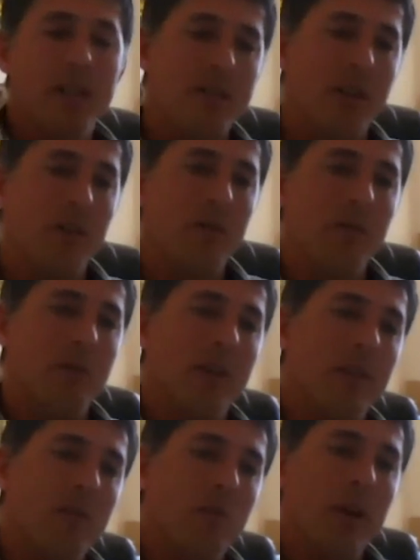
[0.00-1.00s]
So
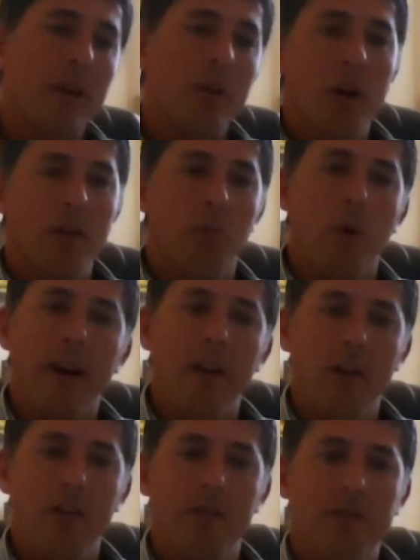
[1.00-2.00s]
we're quite
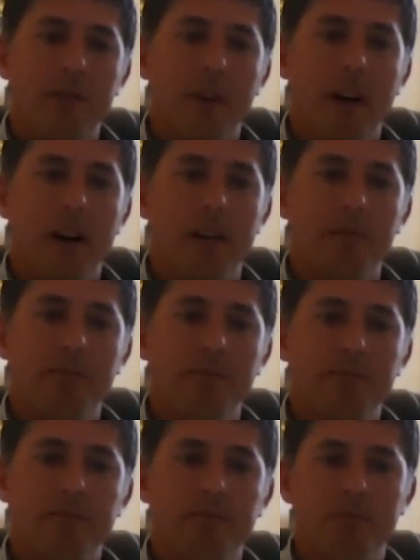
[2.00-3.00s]
aware of
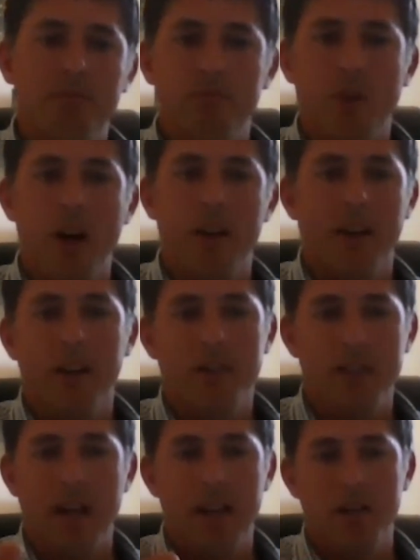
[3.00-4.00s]
you could
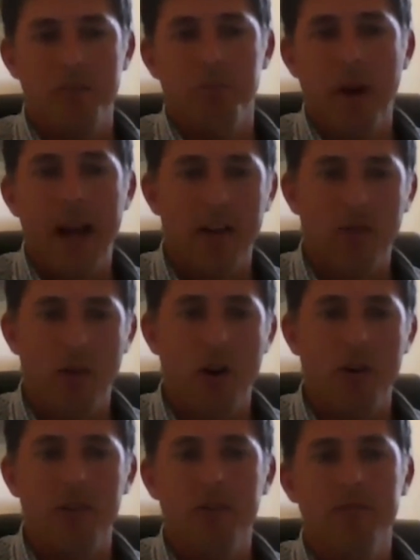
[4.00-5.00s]
say those
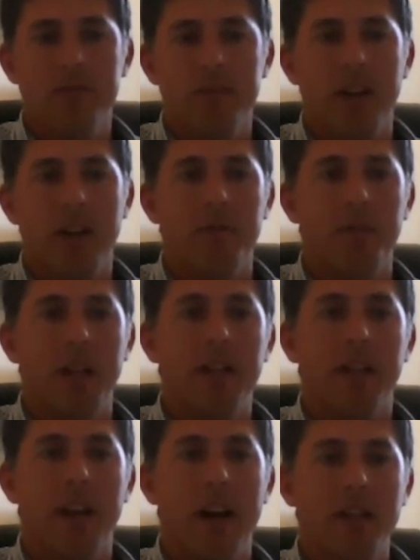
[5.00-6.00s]
macro
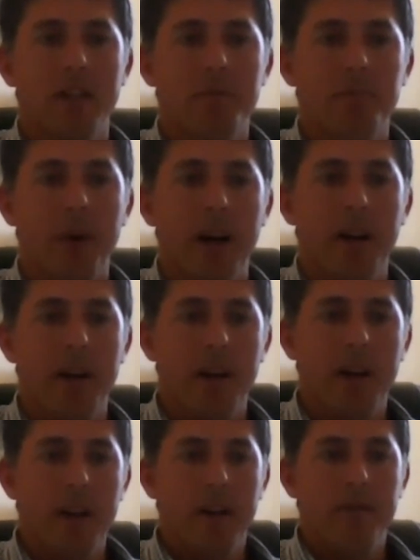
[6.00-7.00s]
indicators, but
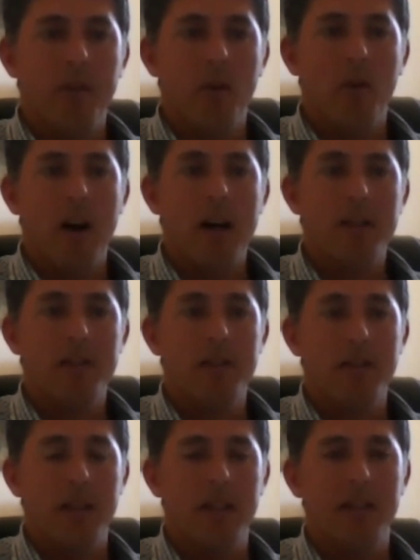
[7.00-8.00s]
for
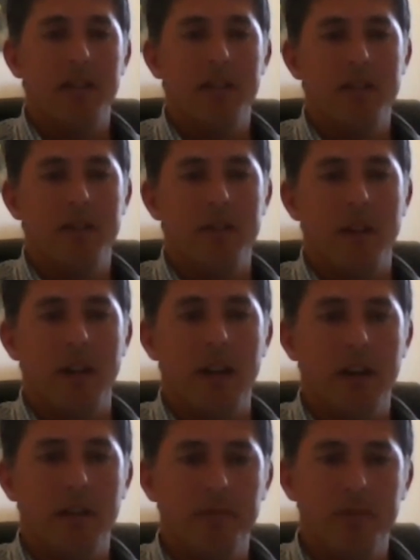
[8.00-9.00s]
us, it's
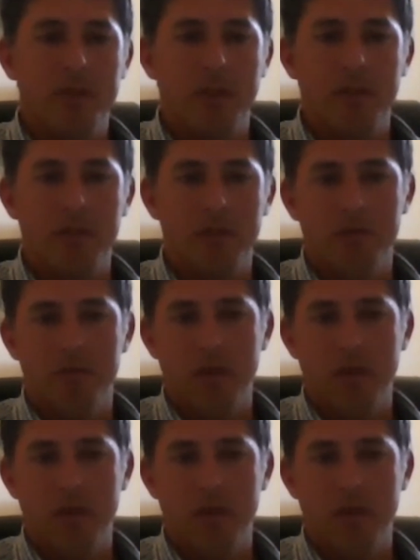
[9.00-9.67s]
to